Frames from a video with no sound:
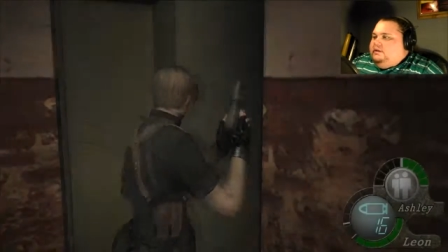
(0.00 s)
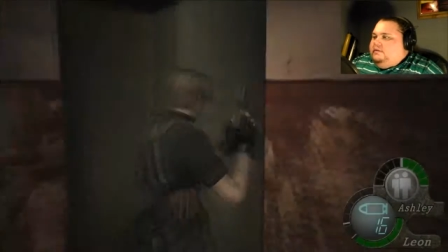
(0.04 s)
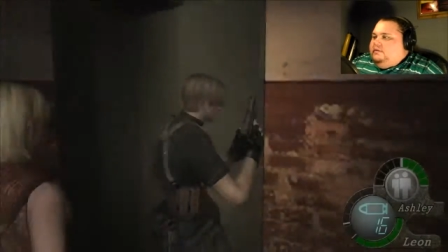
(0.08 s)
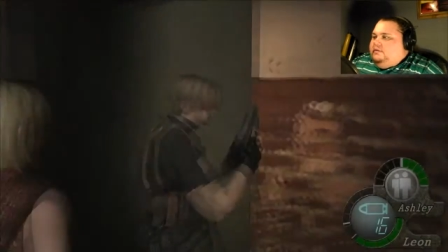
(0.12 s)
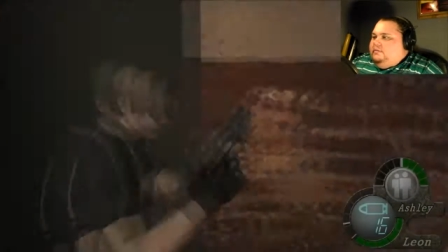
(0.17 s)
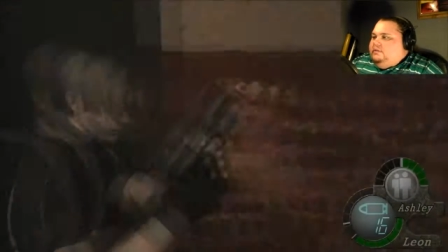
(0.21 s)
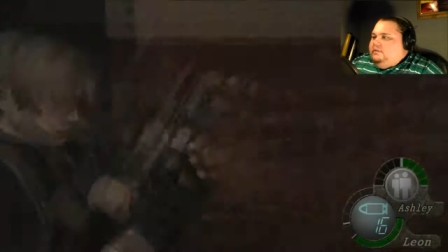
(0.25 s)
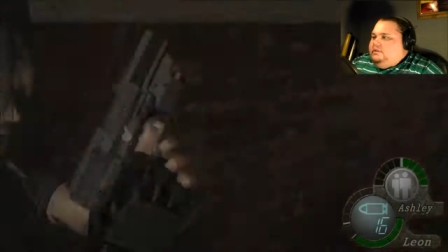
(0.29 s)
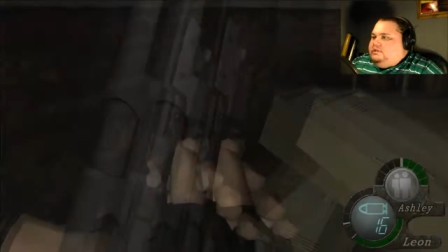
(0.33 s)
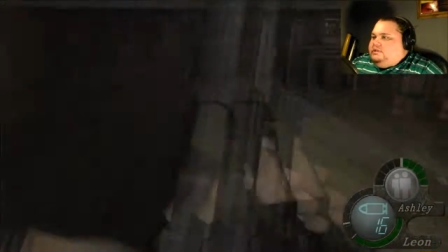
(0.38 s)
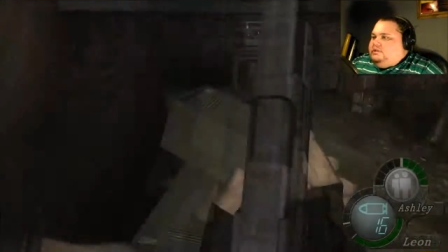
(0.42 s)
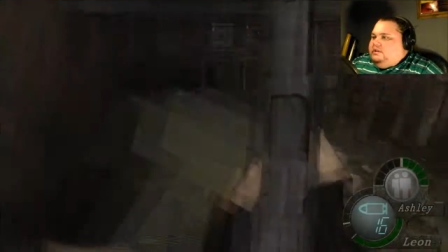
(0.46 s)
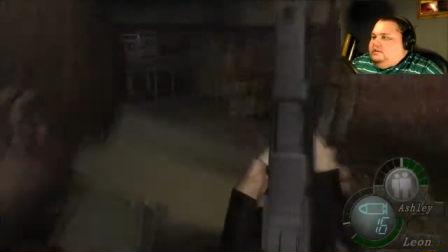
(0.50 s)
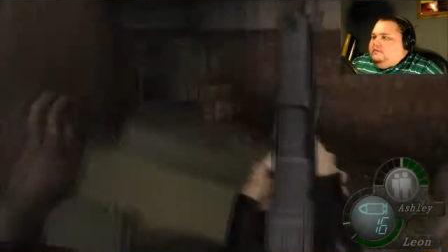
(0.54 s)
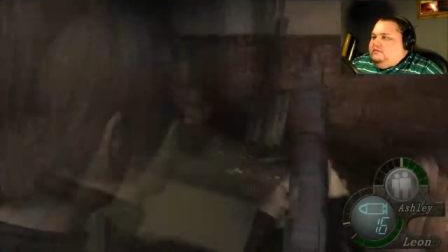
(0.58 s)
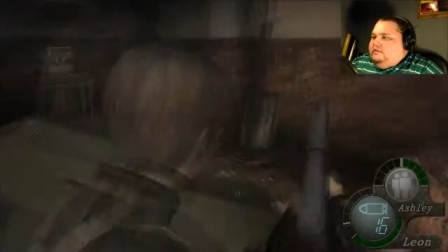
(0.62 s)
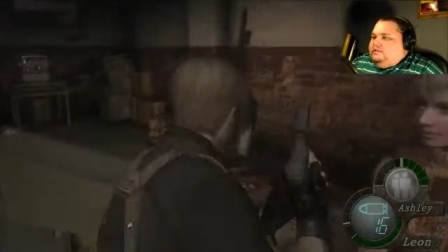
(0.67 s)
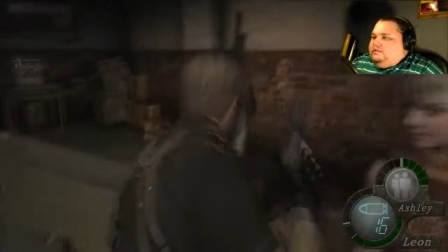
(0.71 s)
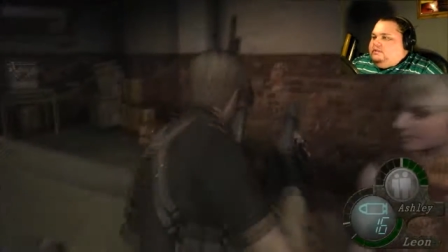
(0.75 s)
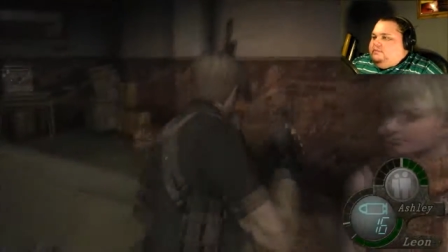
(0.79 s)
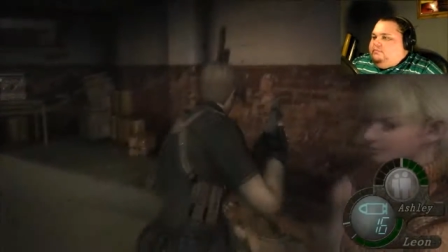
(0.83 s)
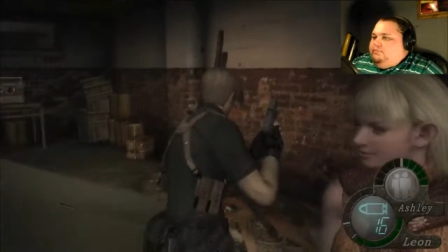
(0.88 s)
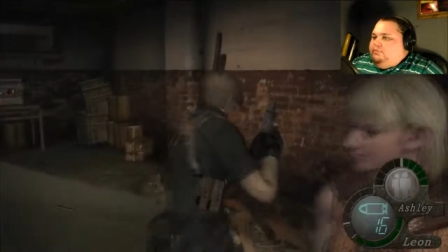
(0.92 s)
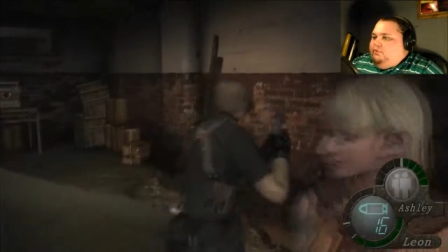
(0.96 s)
Let me just leave
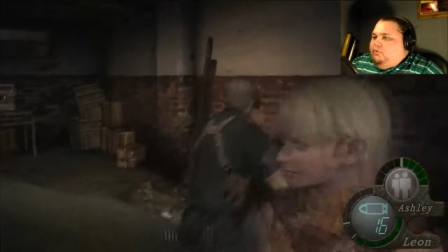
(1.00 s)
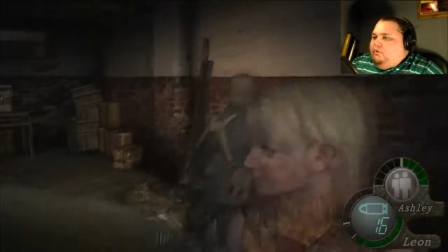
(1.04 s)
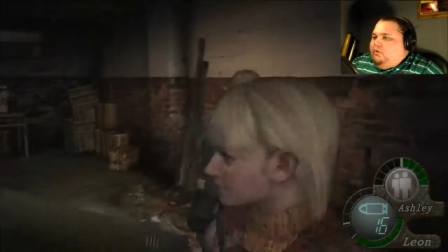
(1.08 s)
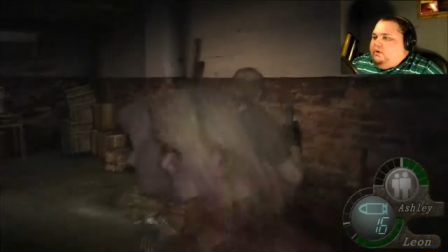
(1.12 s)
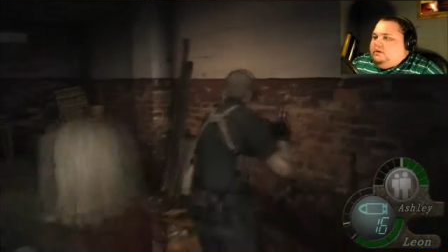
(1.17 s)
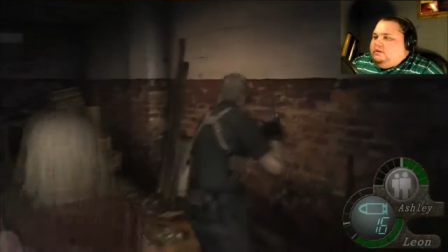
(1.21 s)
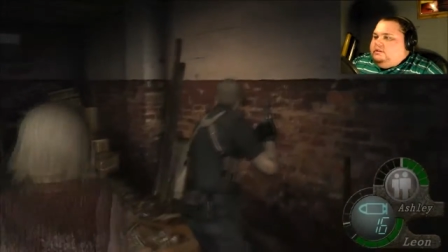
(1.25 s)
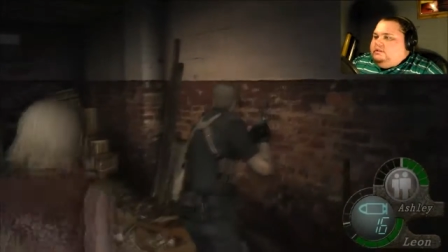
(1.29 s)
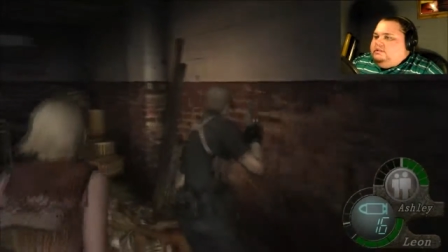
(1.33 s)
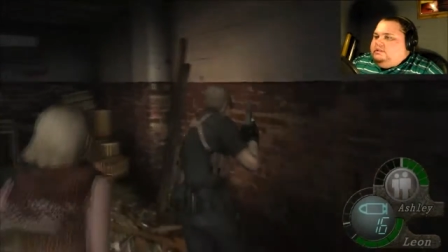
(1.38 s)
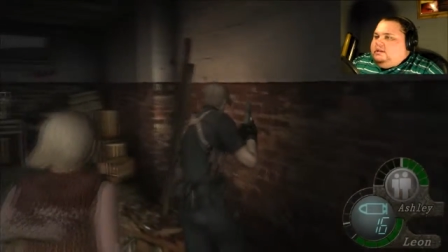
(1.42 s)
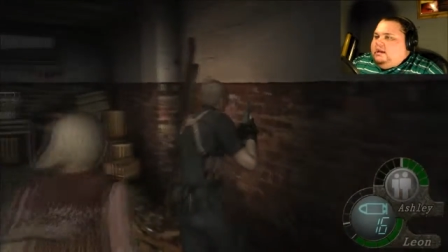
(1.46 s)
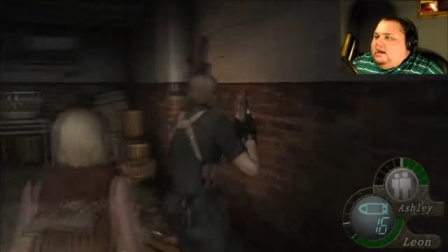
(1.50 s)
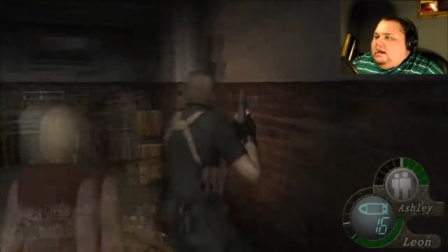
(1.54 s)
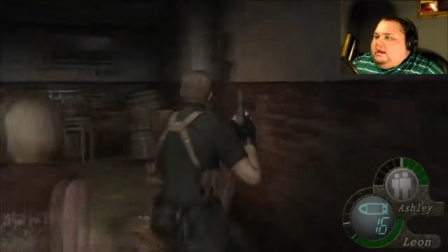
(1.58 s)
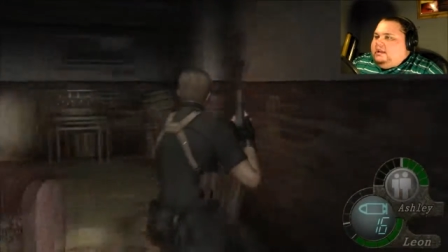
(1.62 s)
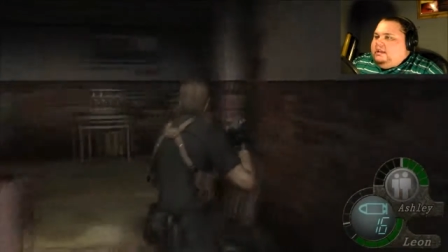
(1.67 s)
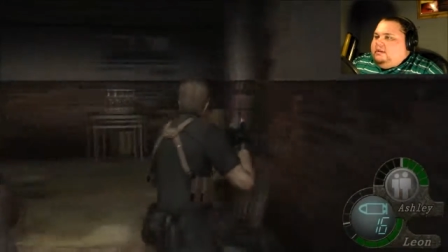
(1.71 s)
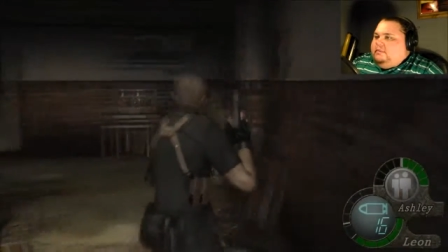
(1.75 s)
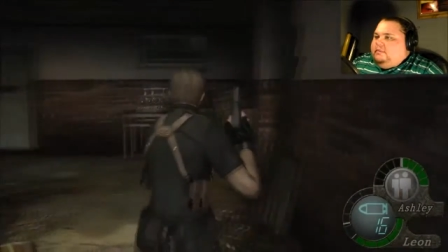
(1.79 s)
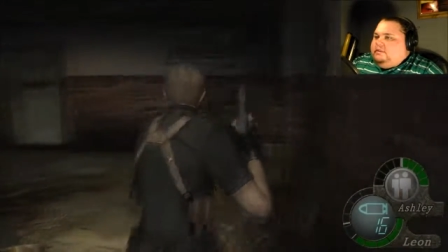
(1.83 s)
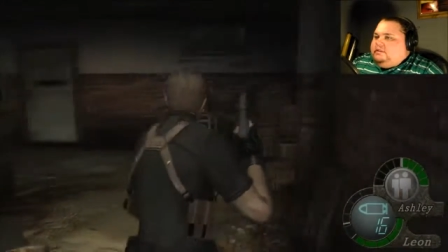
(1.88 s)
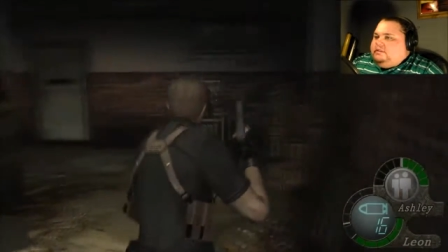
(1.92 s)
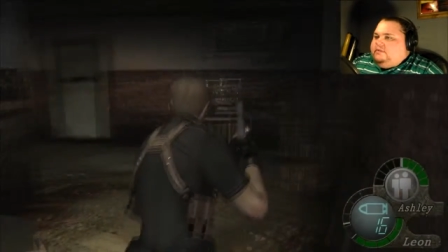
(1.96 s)
these important
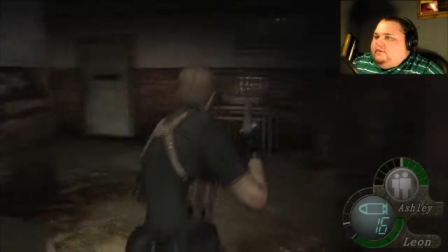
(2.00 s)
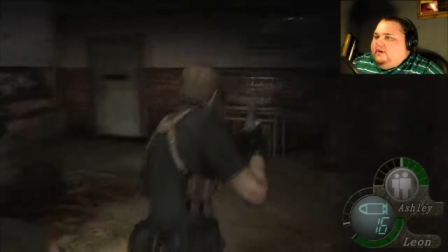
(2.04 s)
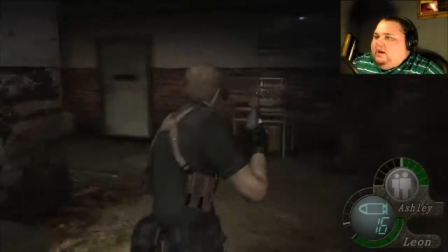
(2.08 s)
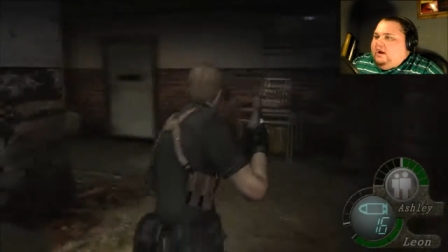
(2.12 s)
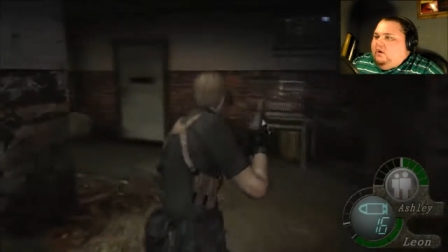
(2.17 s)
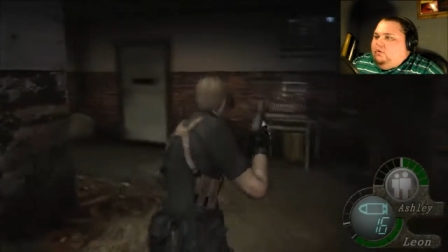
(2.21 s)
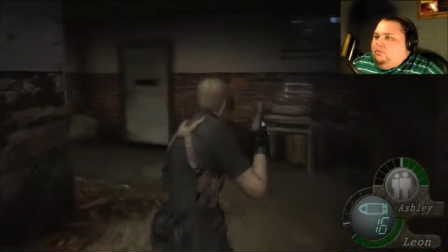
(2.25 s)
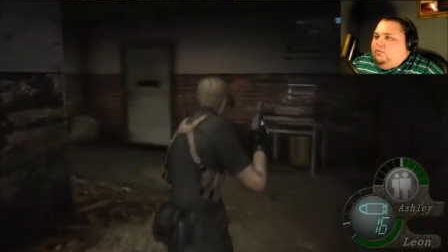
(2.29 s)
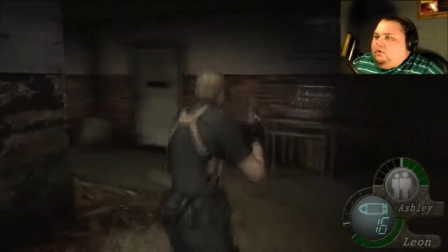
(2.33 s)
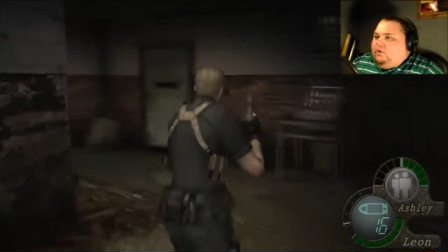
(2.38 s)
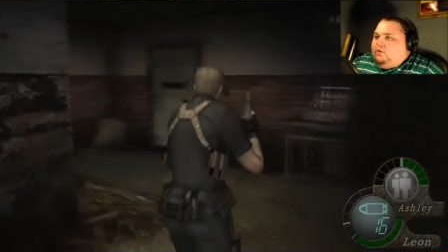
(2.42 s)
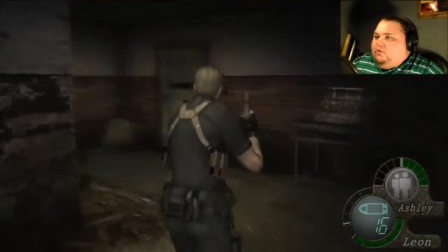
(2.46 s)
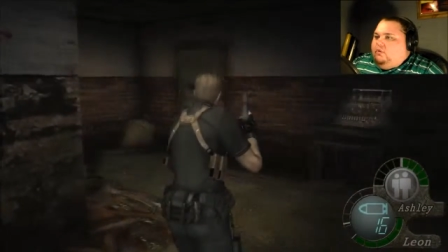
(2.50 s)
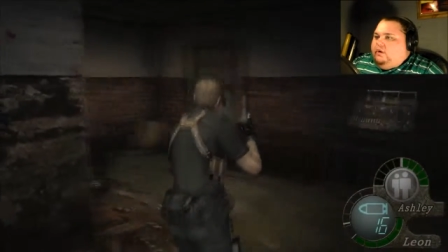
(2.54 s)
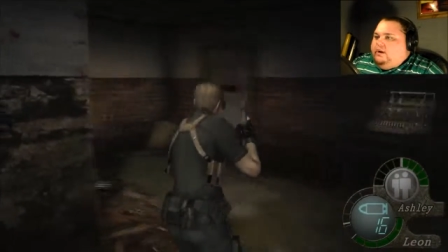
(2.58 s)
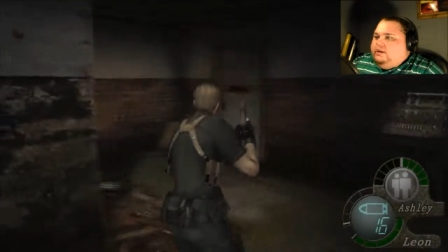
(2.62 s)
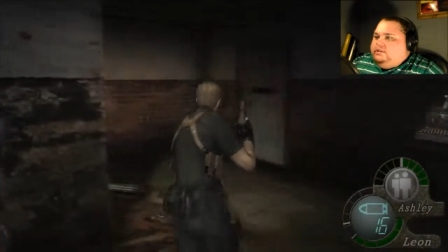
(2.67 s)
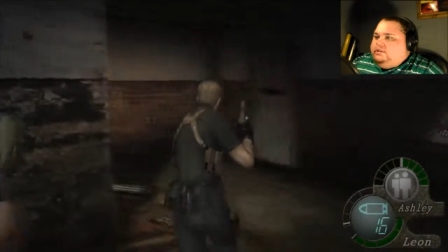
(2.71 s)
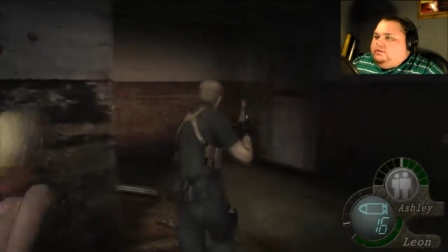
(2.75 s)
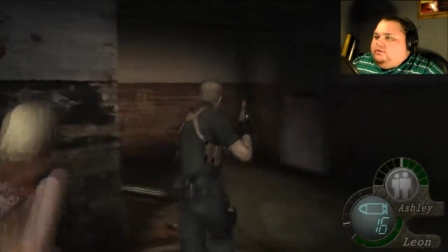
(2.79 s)
documents of how we're going